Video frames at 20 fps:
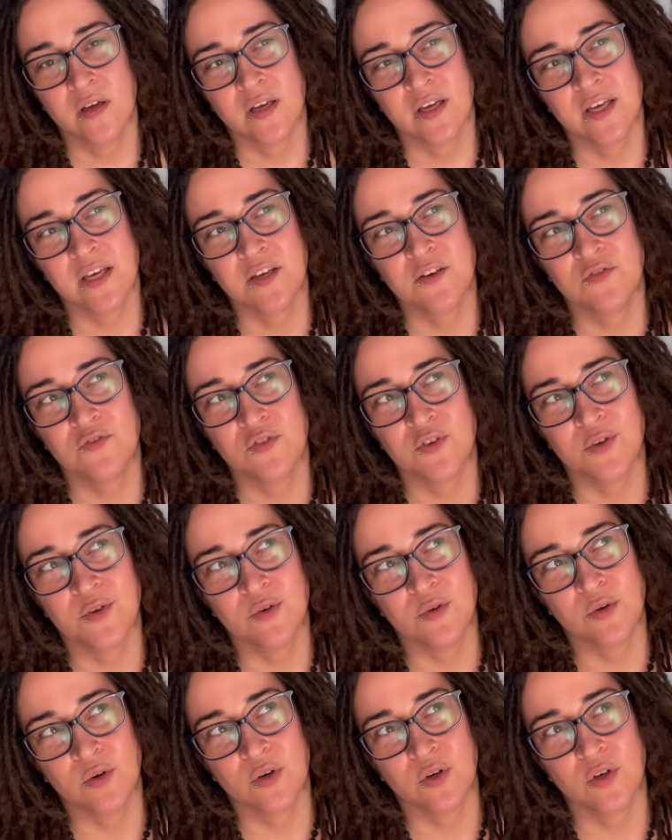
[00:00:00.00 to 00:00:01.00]
If
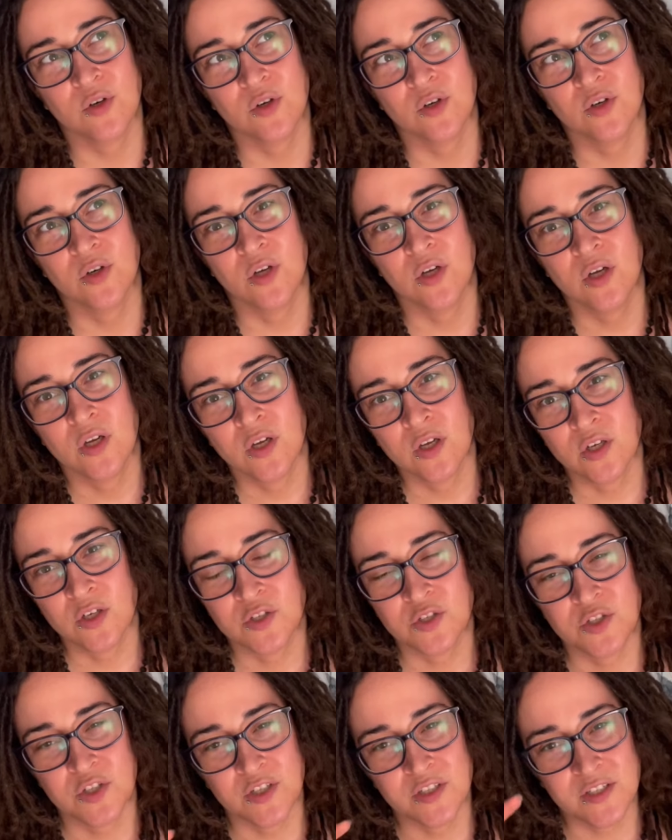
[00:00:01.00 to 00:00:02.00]
you are
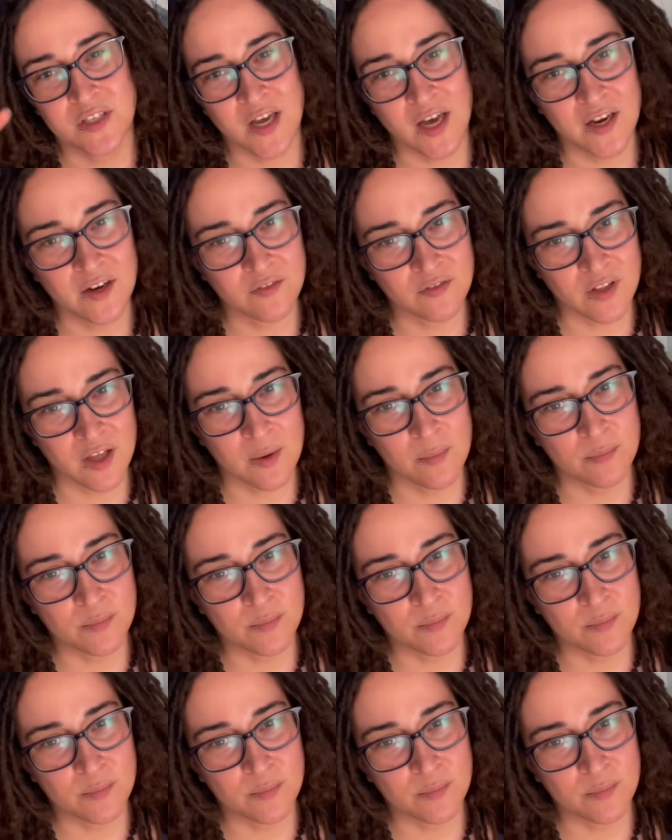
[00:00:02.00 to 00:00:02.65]
just kind of